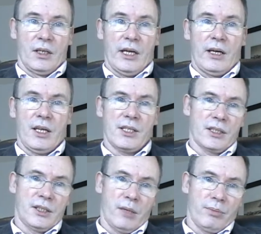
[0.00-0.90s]
Now,
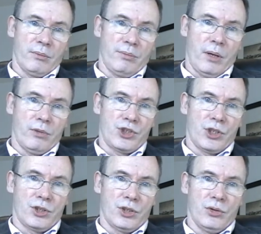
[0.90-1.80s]
desktop
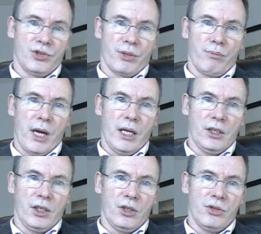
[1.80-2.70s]
publishing tools are
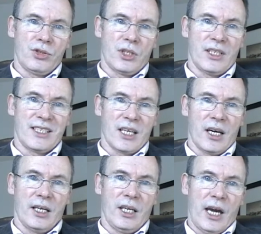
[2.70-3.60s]
mainly used to
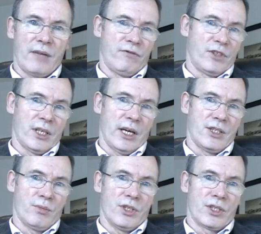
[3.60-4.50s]
design the
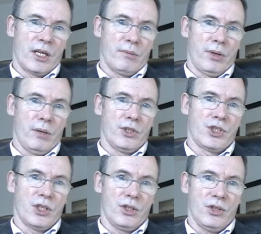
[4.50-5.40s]
advertisements that are
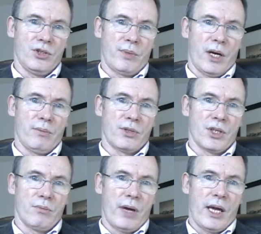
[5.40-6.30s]
published in
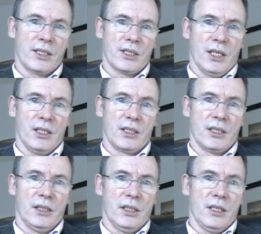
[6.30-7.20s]
newspapers and magazines.
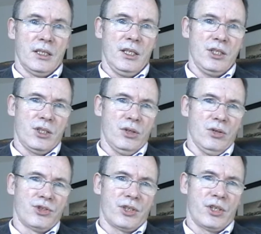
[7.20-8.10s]
These
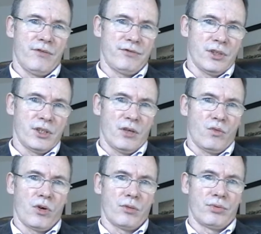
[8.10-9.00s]
tools are different
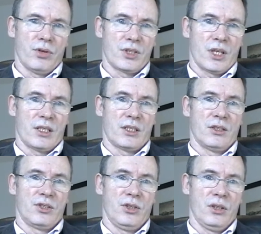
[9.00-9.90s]
than word
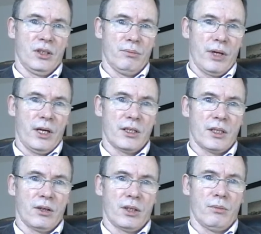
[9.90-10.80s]
processors. You can compare
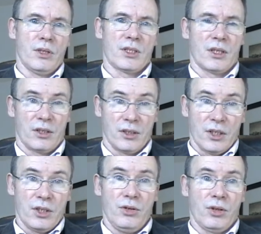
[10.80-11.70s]
documents or
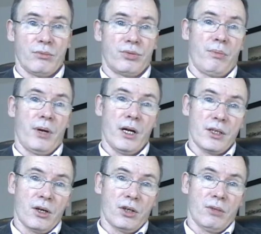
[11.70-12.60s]
you can prepare
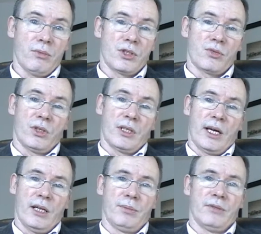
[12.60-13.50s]
documents with the
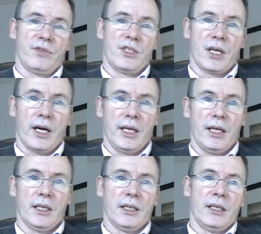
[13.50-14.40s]
help of
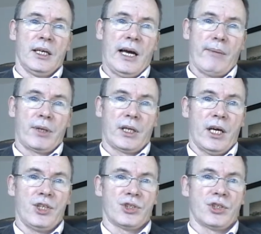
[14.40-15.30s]
designing
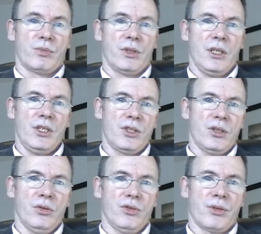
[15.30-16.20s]
applications, but these
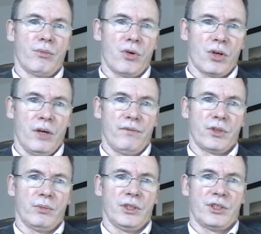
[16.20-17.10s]
tools are more
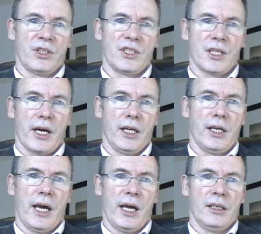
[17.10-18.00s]
comfortable to design
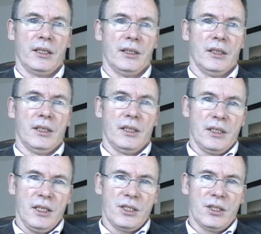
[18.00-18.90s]
an ad.
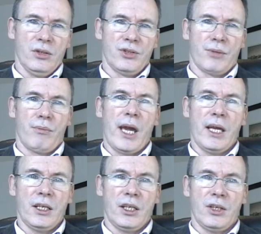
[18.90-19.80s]
These tools are
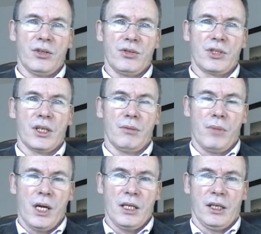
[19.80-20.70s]
mainly used in the
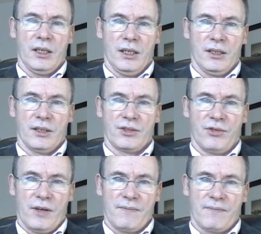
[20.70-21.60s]
media industry.